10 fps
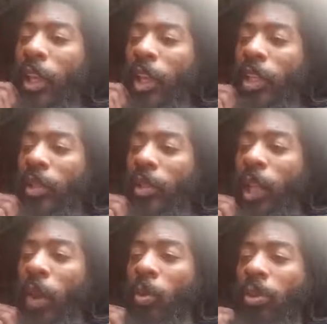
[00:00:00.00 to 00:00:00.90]
So
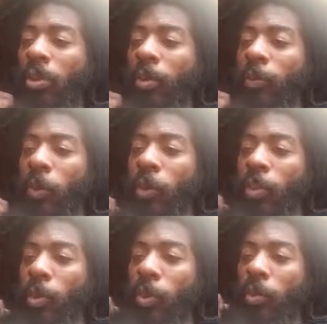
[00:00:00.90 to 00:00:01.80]
that was the first
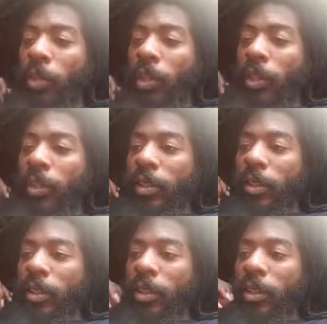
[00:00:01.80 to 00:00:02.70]
movie.
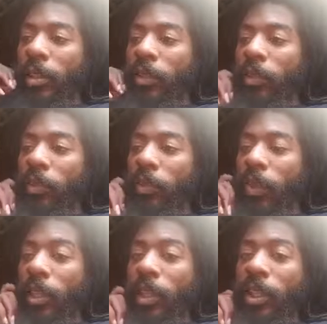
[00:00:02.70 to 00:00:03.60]

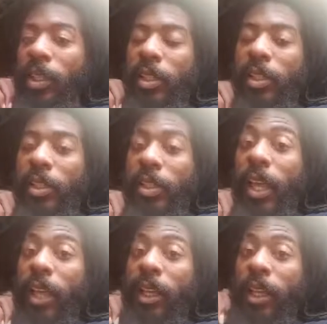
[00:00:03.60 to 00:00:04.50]
Feeling
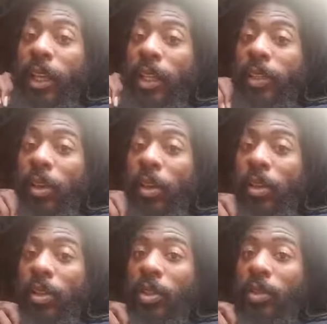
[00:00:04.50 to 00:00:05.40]
satellites
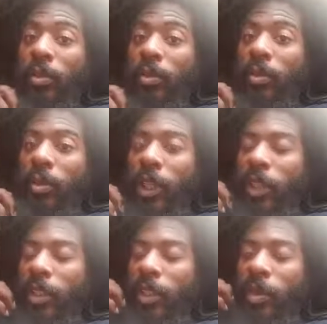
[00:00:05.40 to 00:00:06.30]
on you. Like I
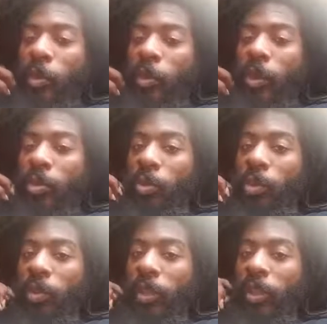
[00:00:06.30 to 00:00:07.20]
said, people watch a
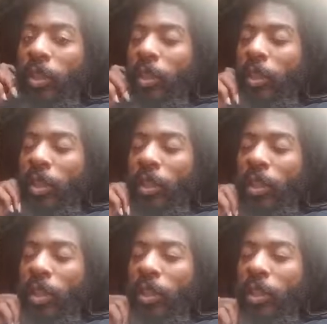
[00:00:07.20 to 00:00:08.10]
movie and see something
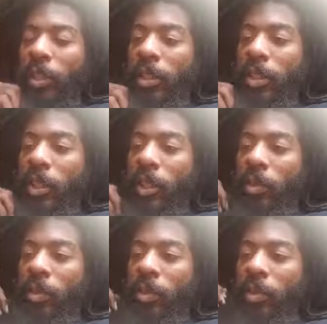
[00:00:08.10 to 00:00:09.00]
it
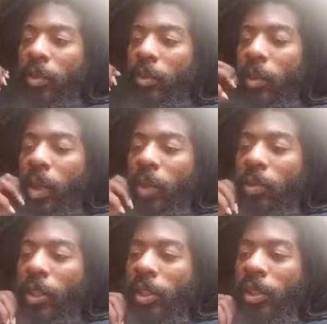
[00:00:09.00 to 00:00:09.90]
ain't
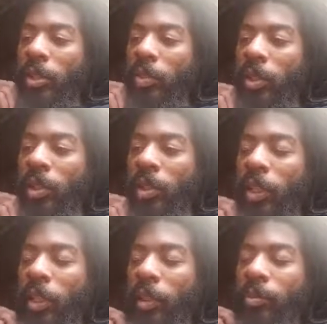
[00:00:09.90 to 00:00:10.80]
wannabes and the real thing.